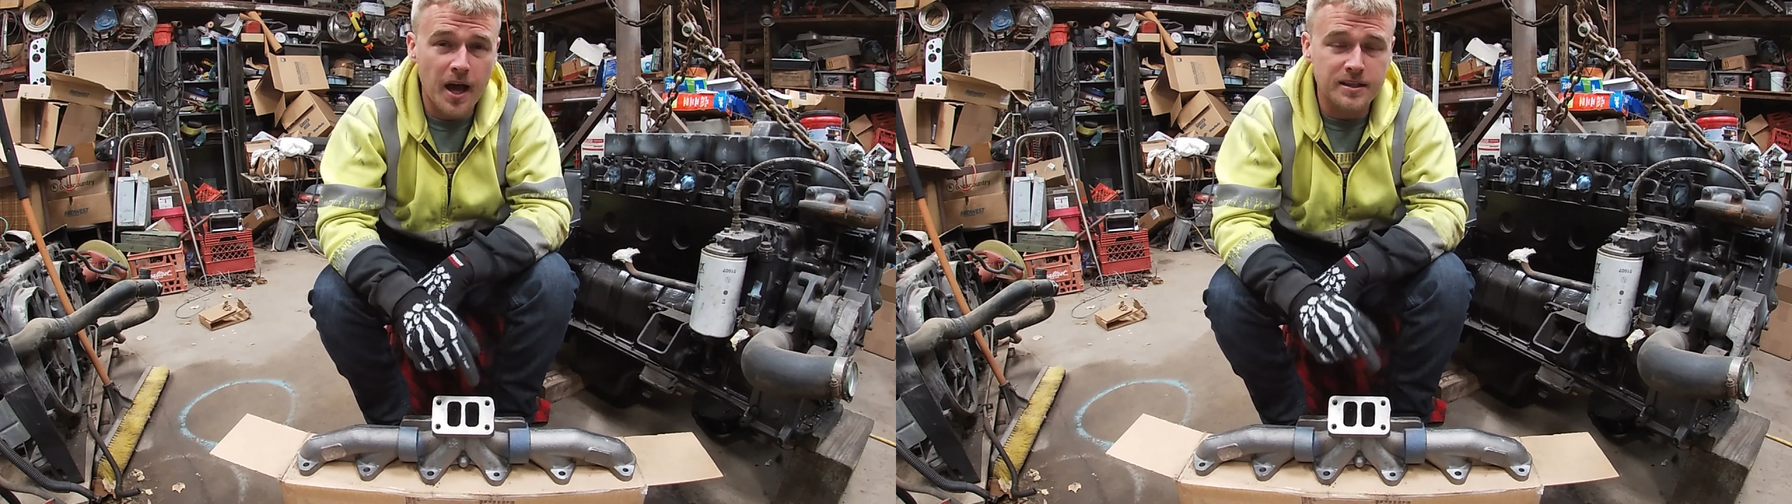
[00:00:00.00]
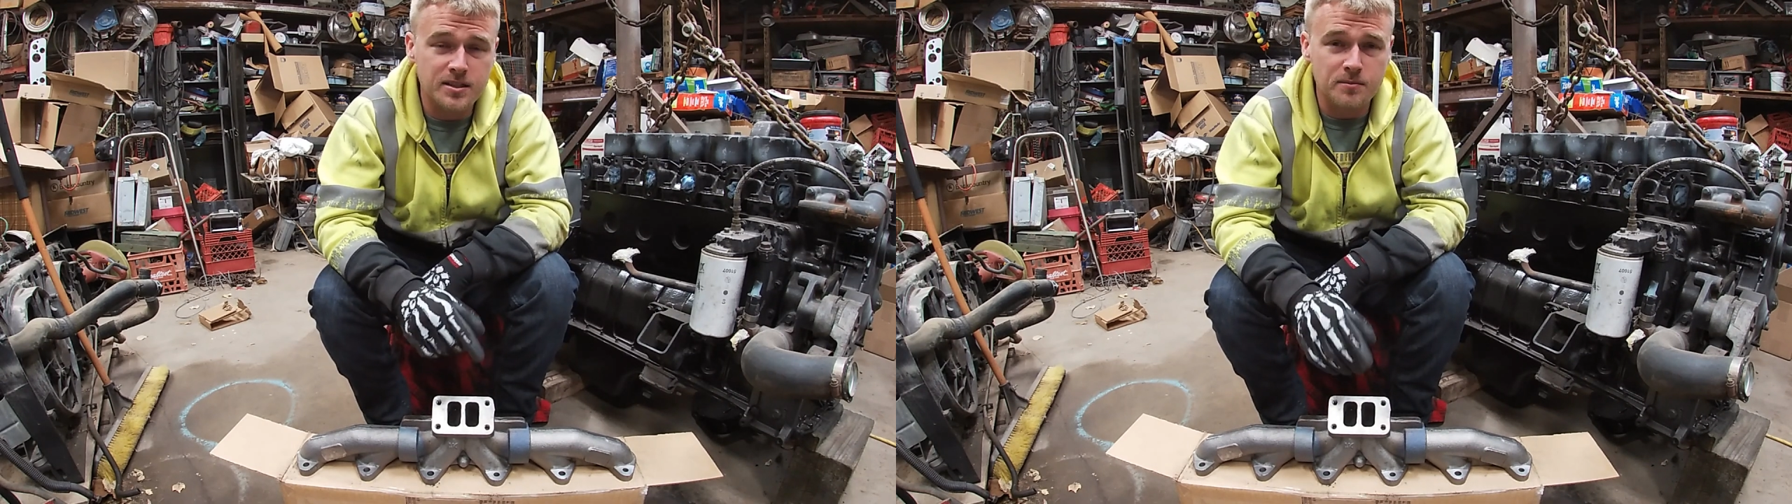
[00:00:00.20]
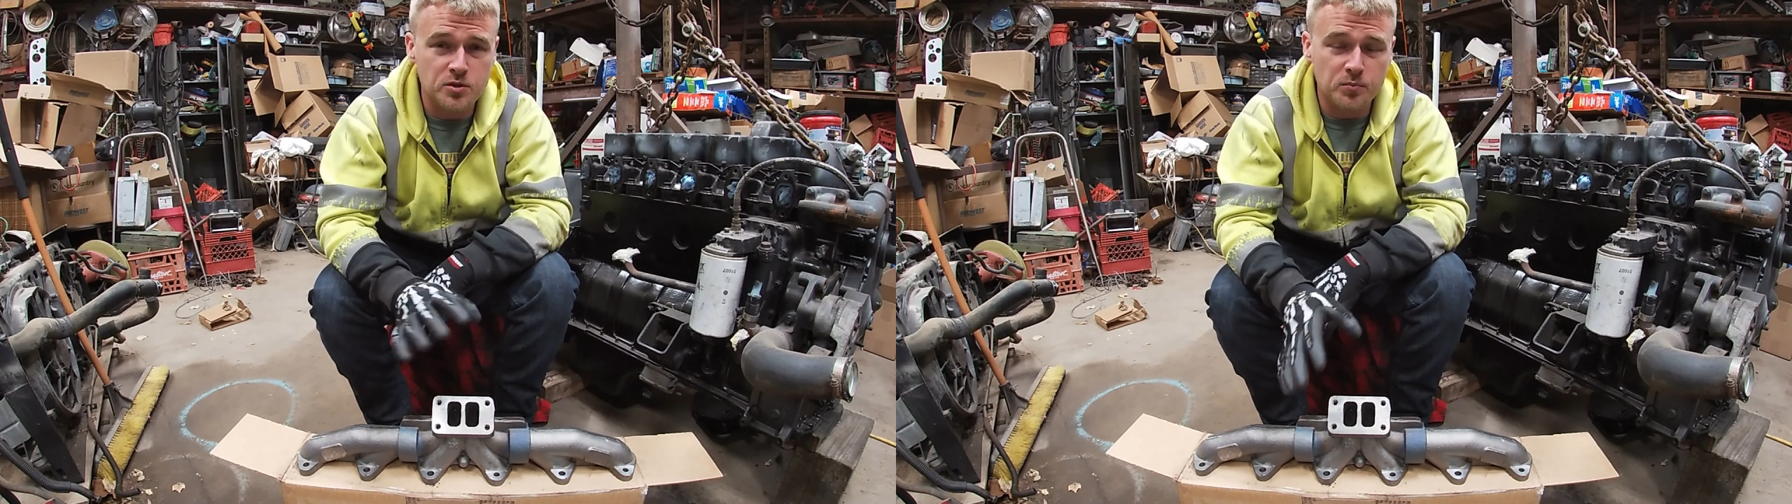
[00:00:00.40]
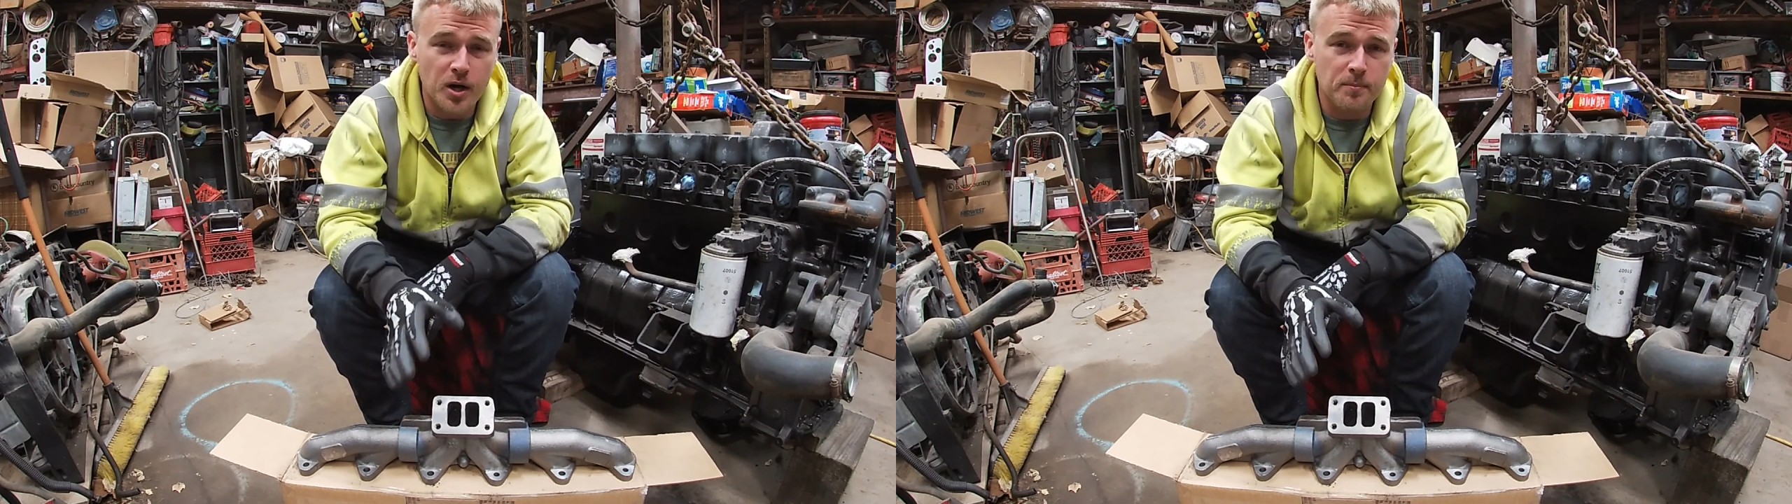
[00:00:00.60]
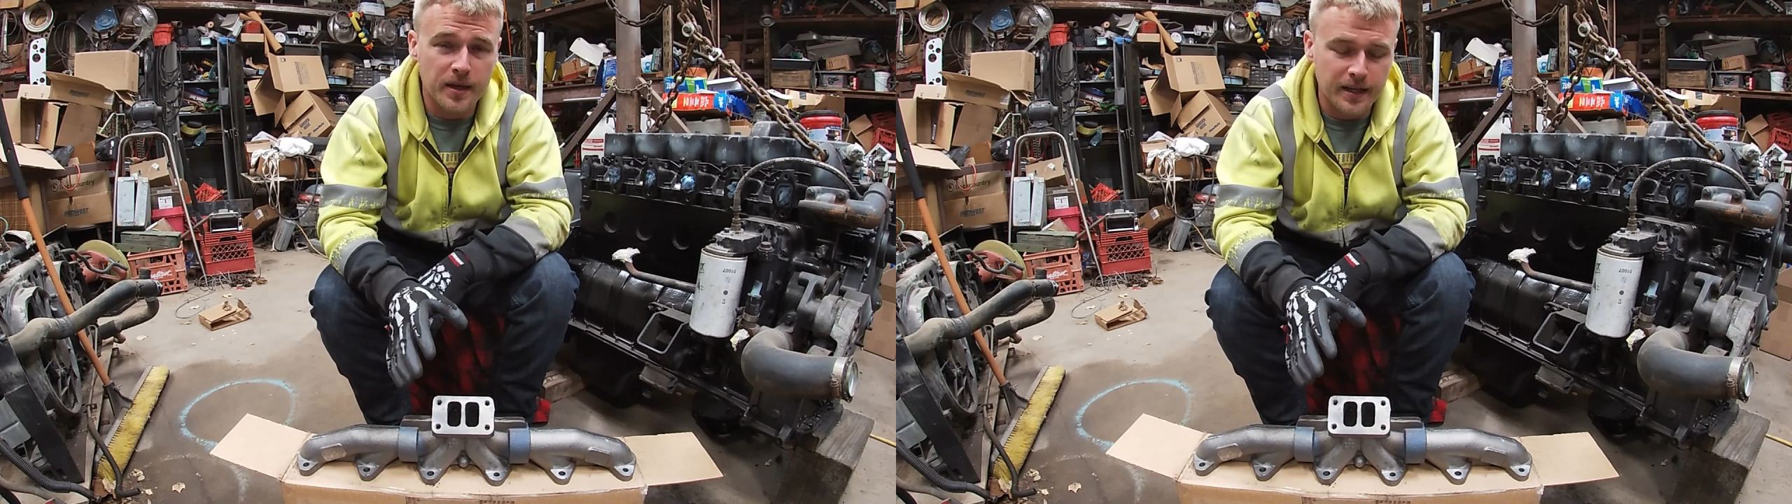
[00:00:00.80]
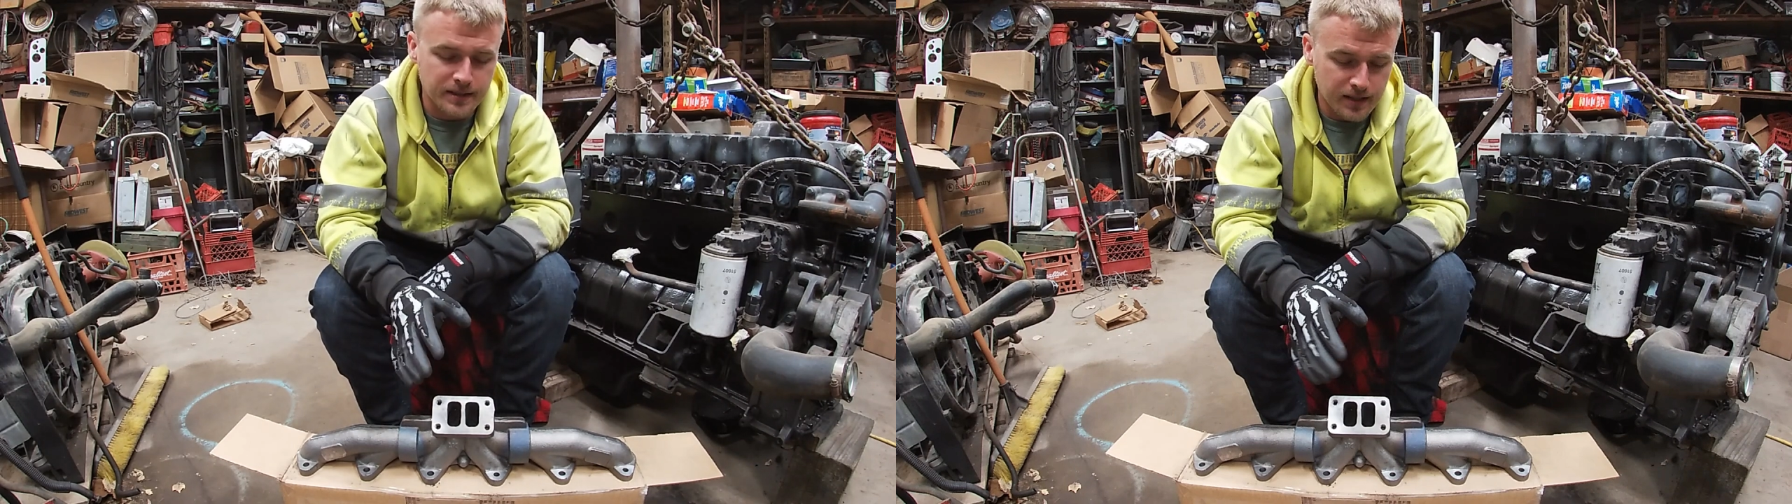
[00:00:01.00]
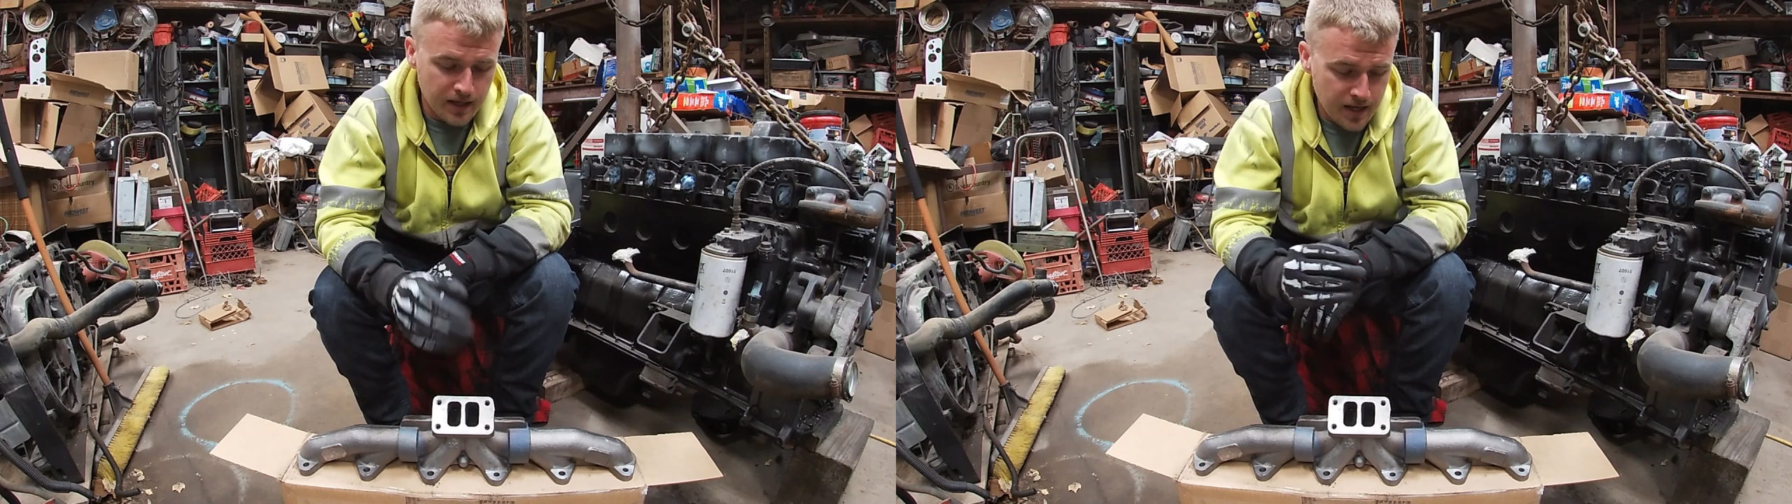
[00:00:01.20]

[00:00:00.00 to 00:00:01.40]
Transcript: high temp spray paint.